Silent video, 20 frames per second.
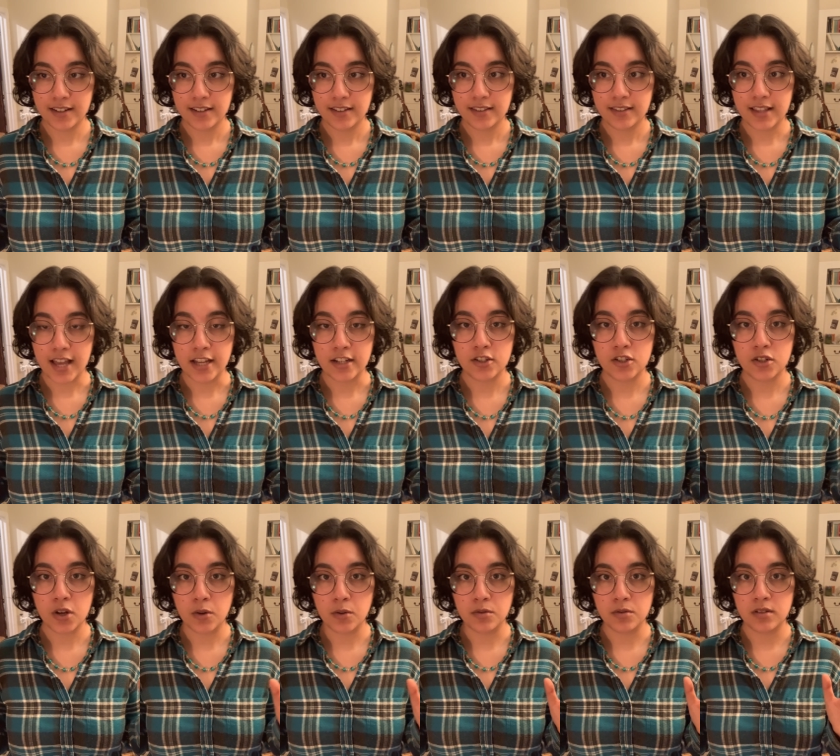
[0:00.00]
that
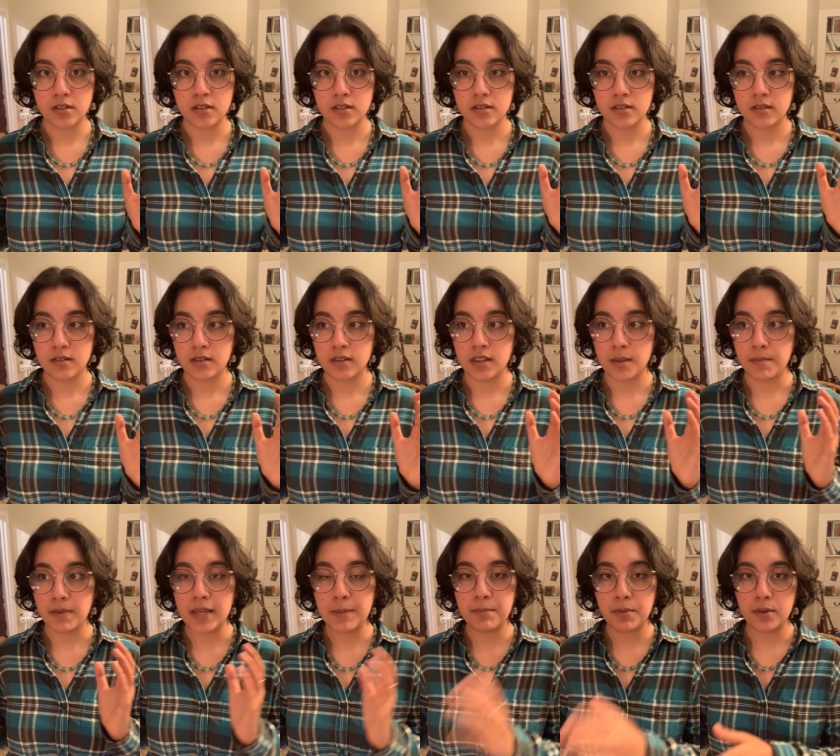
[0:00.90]
shows the
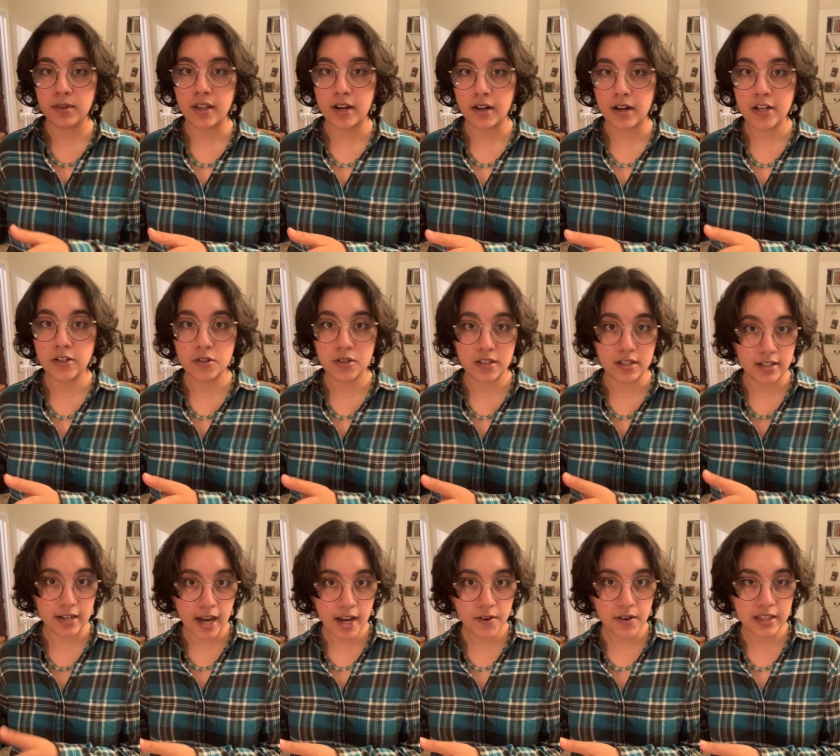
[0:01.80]
people that are interested in
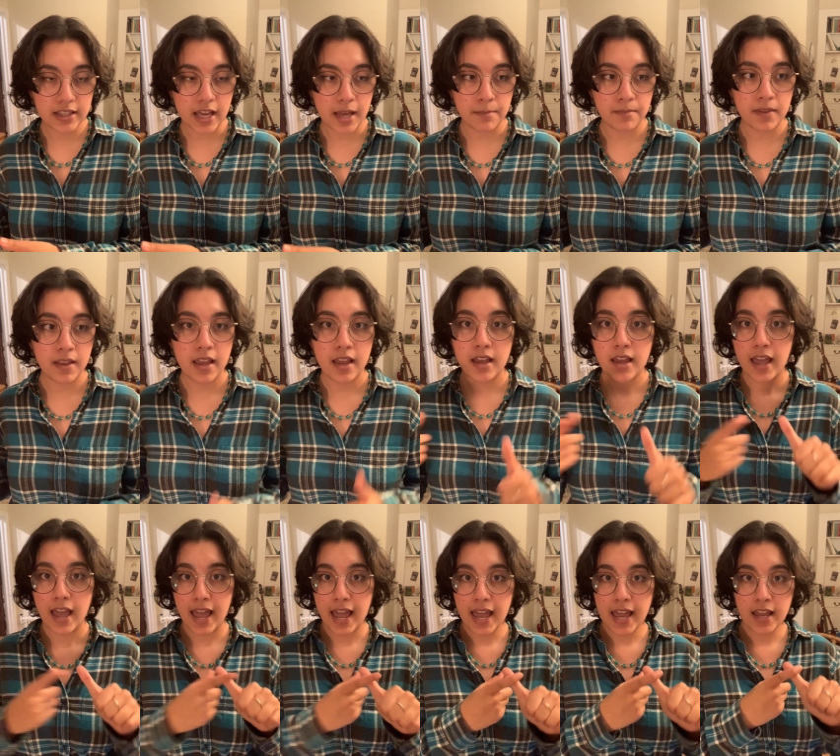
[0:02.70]
hiring them,
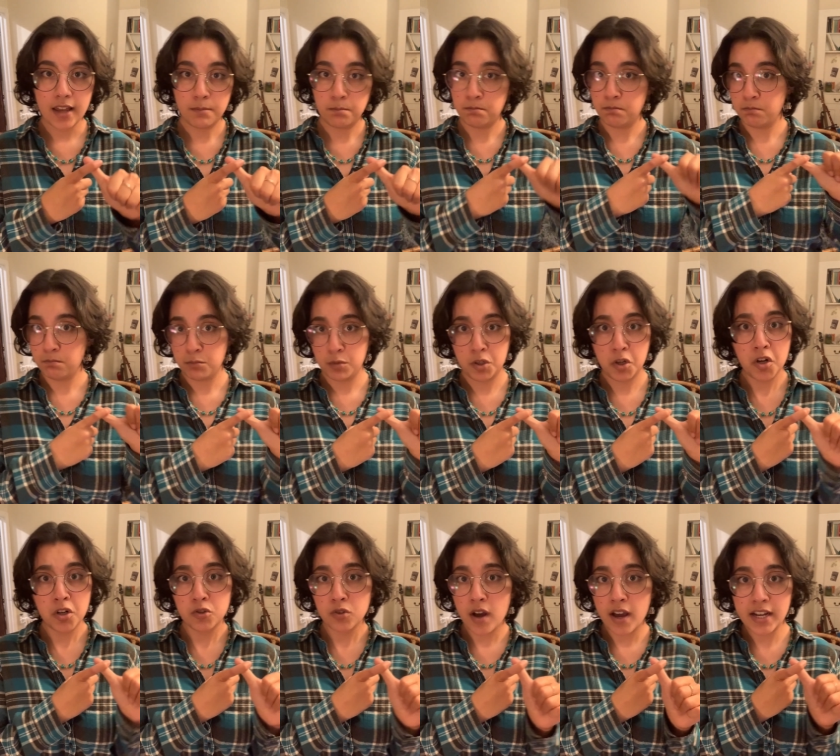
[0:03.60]
A, your
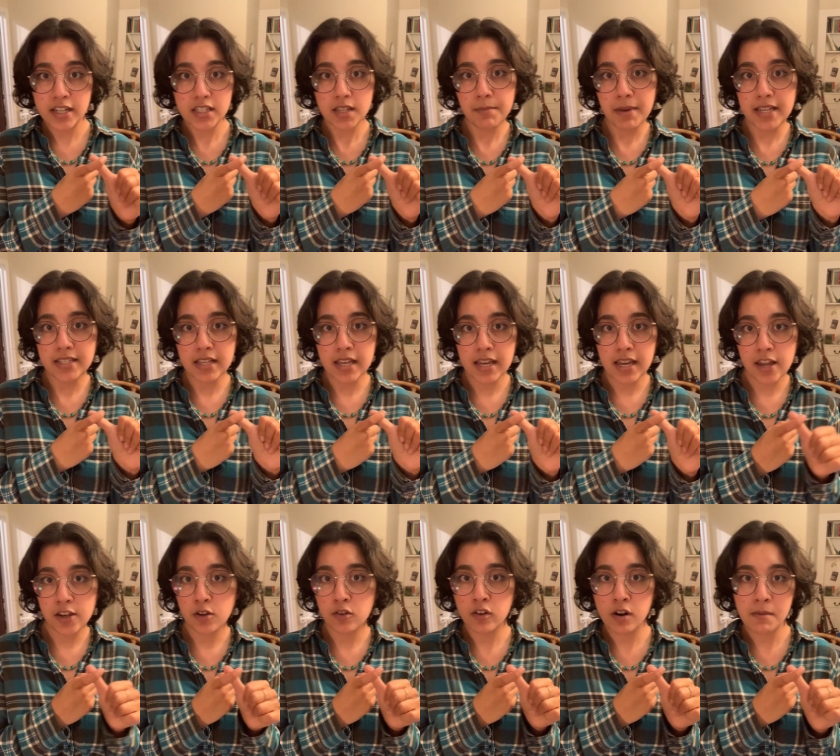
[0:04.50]
drawing is amazing and
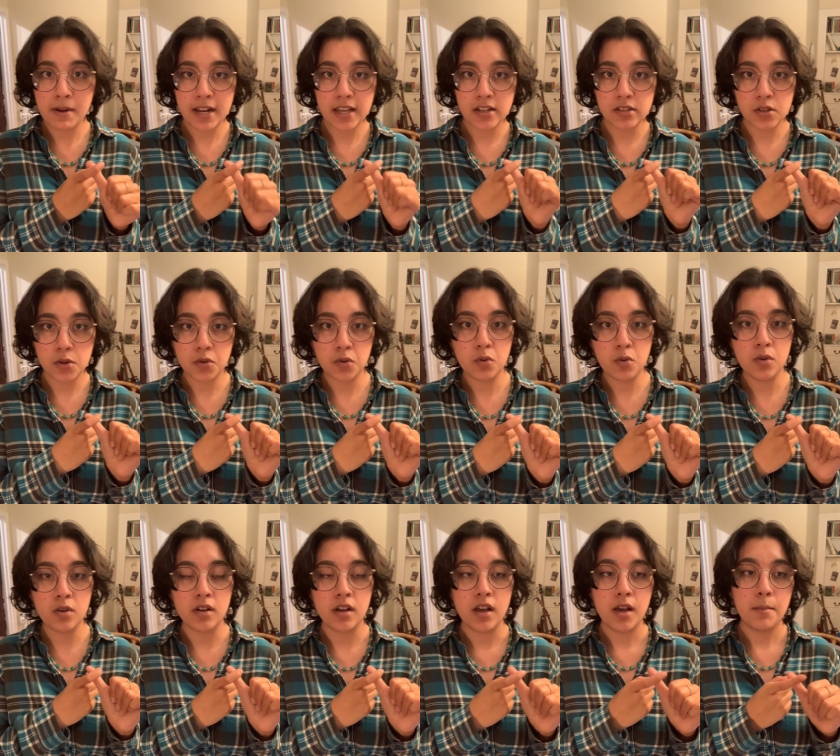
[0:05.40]
your formatting is so
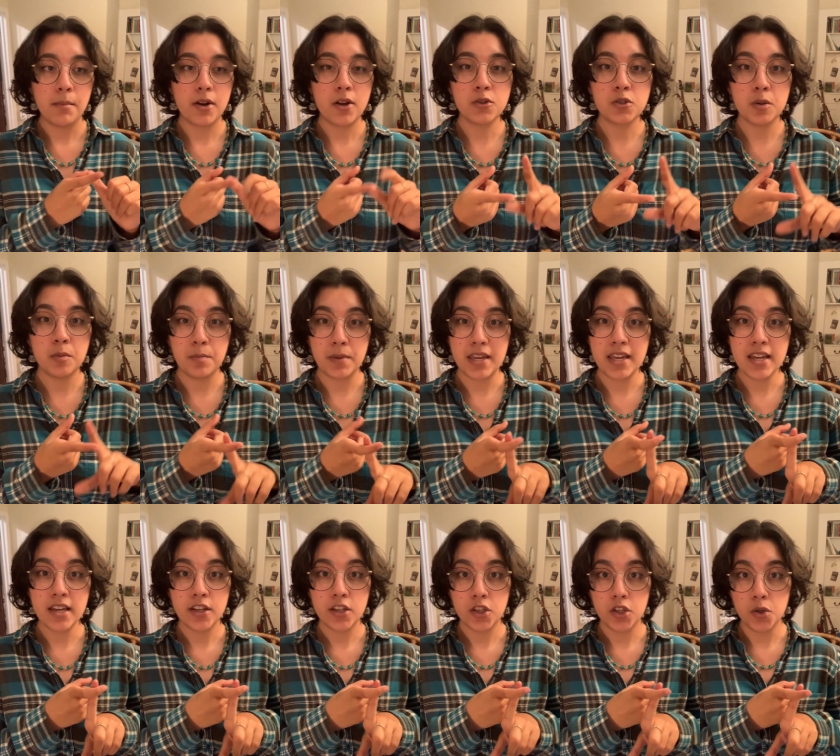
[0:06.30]
cool, but also B,
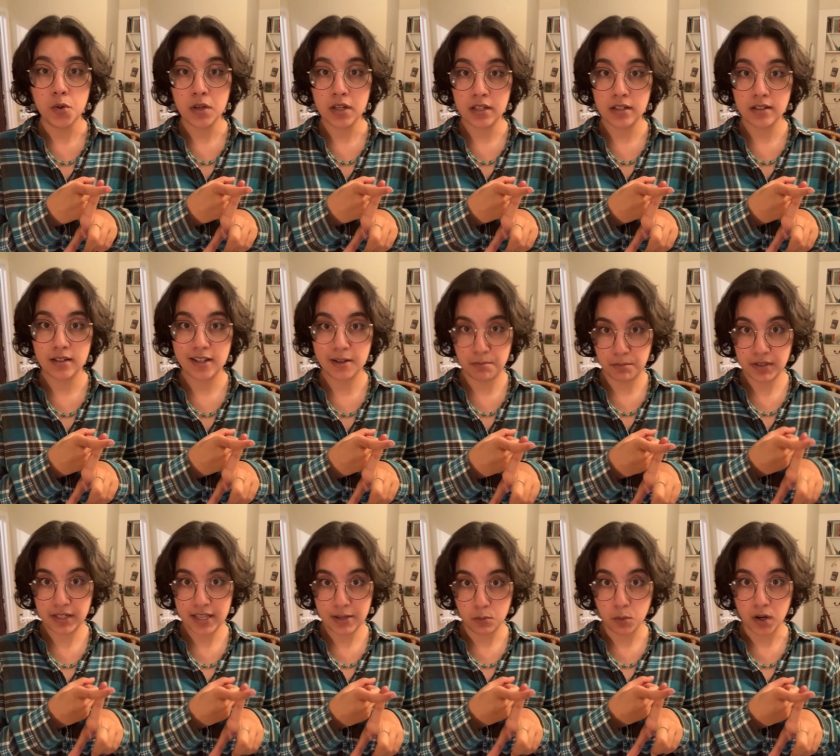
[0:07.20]
you can
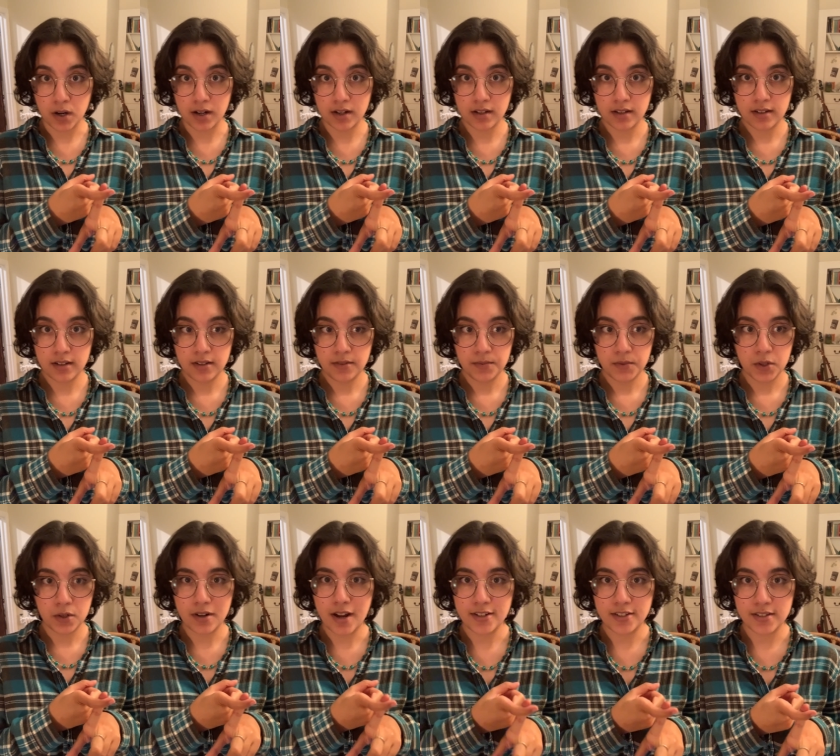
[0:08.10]
complete work. You're
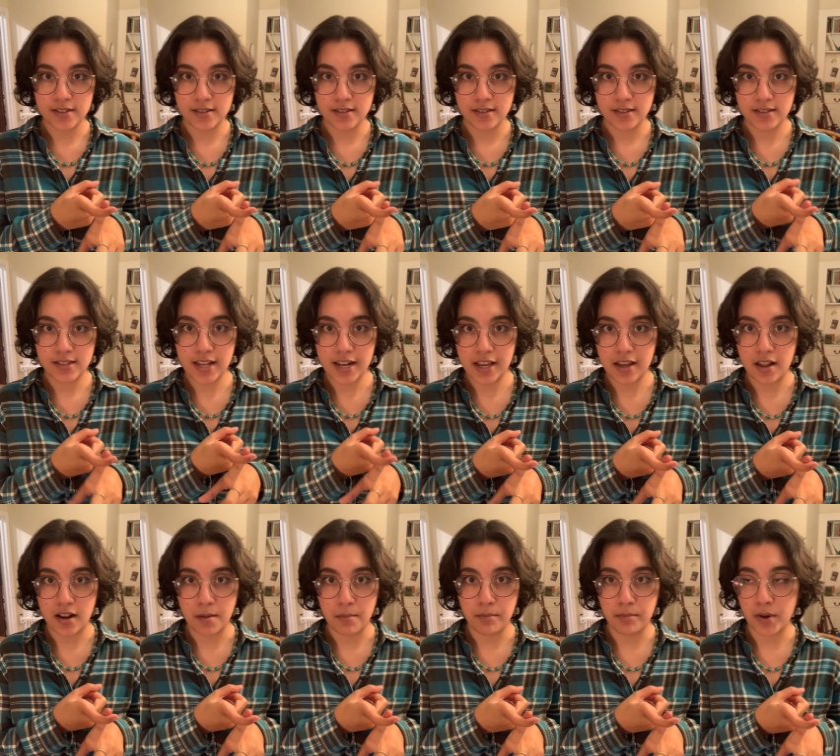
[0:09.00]
not just sitting on
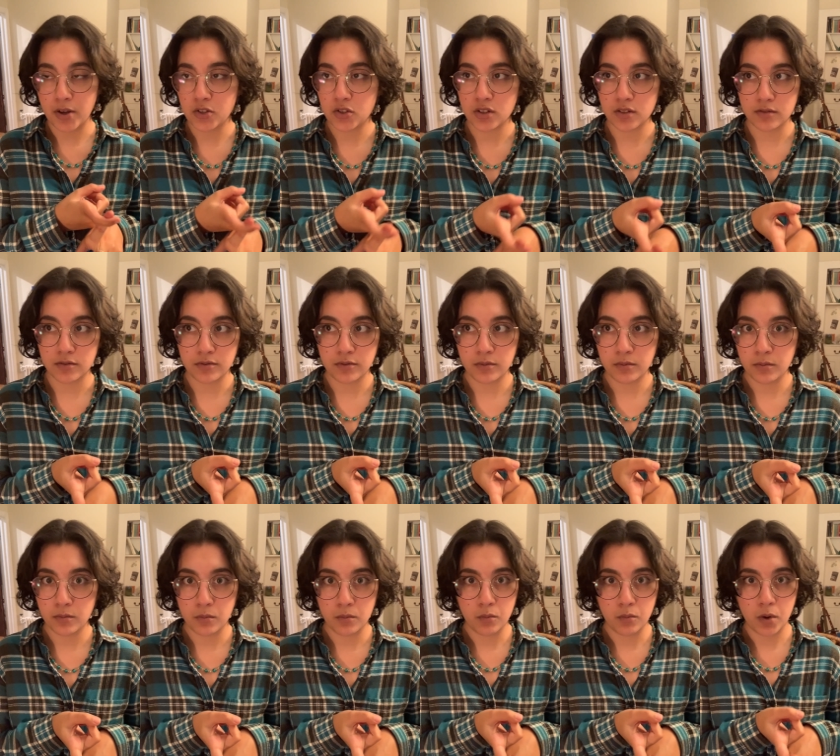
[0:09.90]
a bunch of
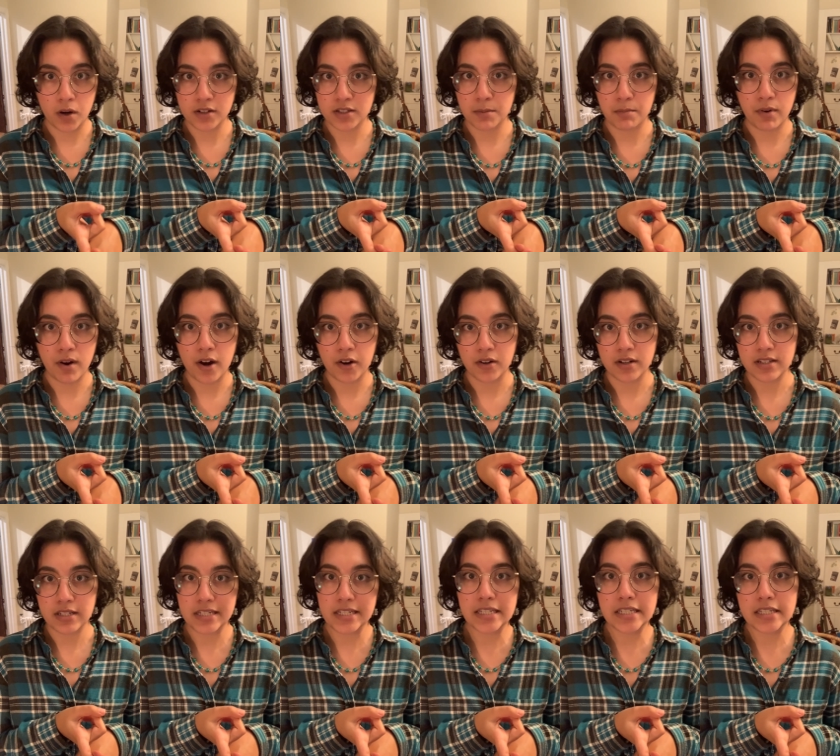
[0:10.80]
works in
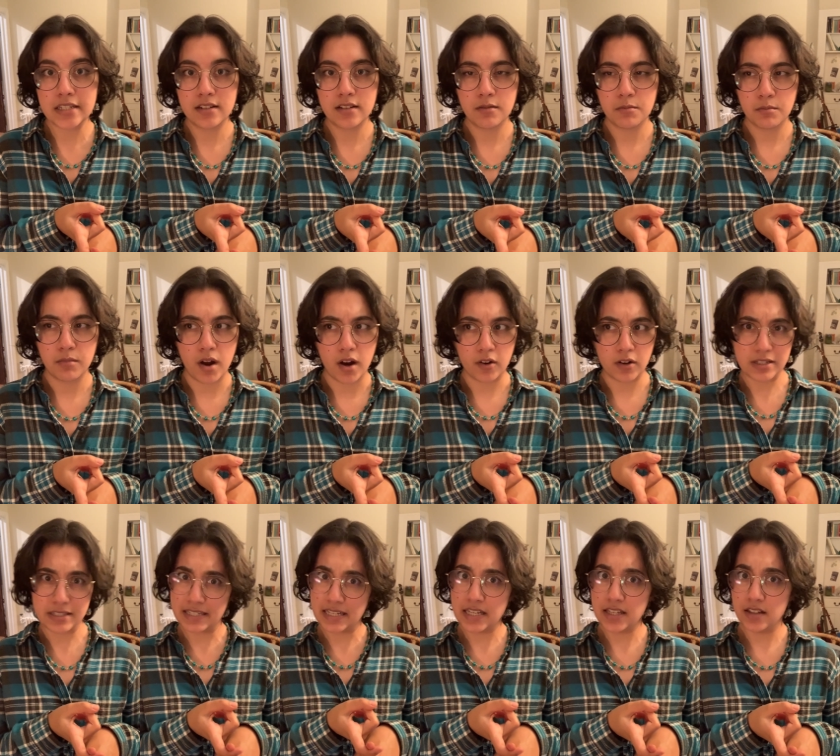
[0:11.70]

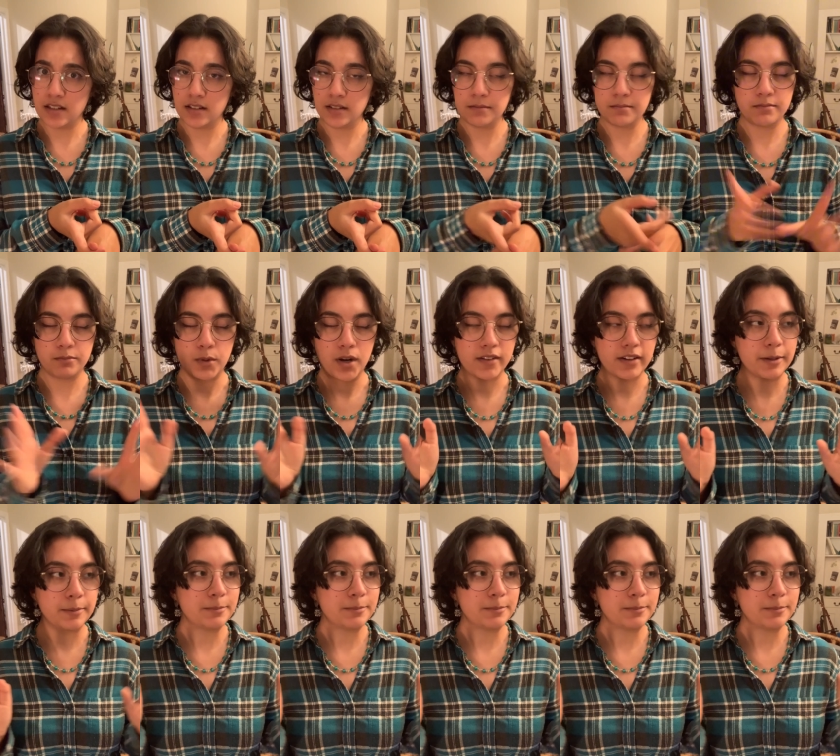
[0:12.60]
progressy, whatever.